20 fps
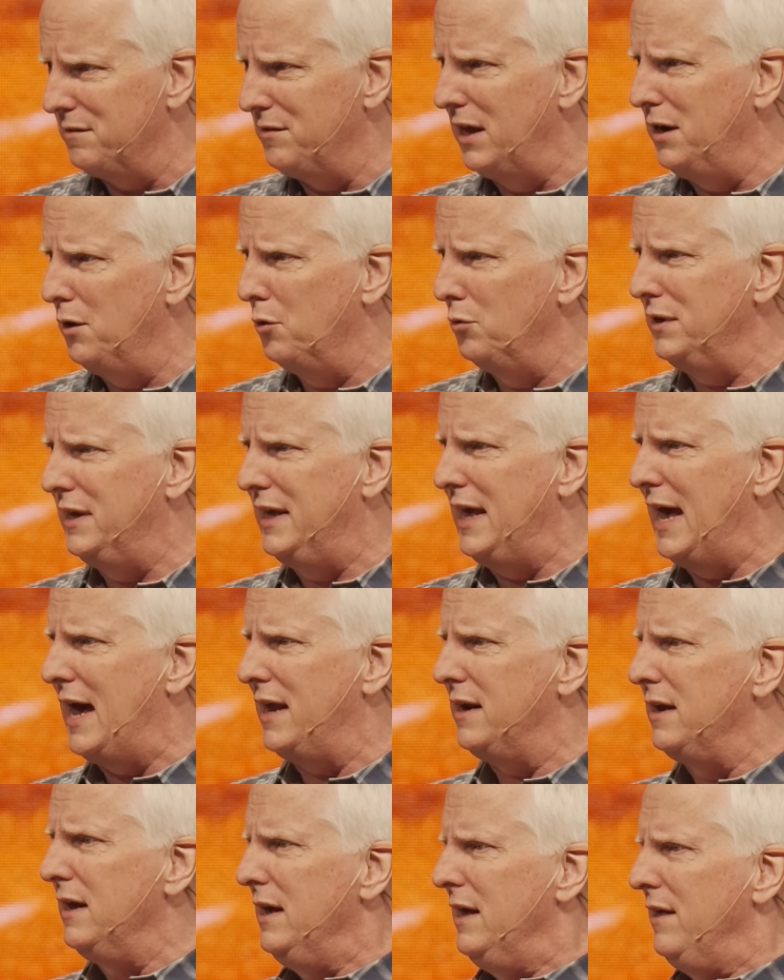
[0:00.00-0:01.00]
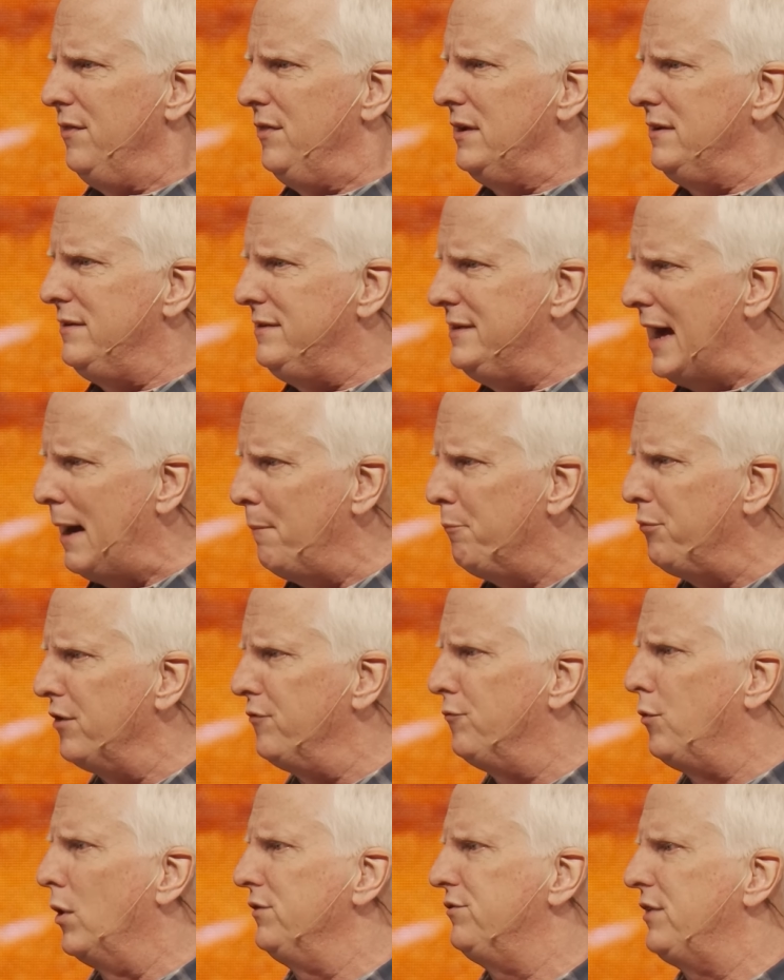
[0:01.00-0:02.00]
They don't get the depth
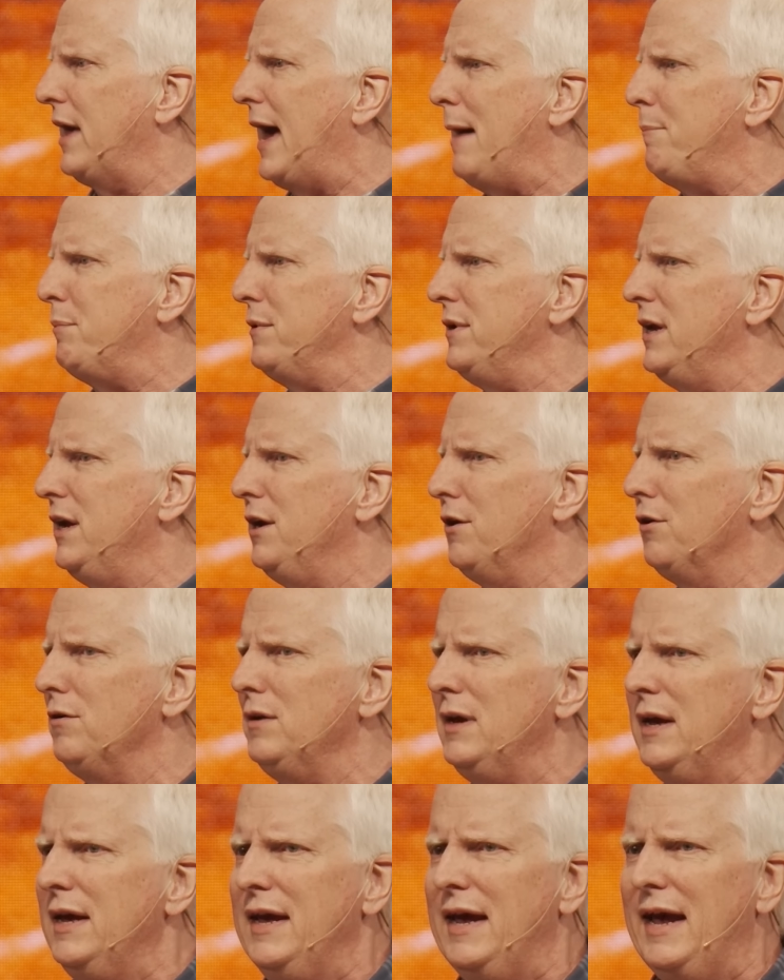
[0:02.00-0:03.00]
of what's happened here.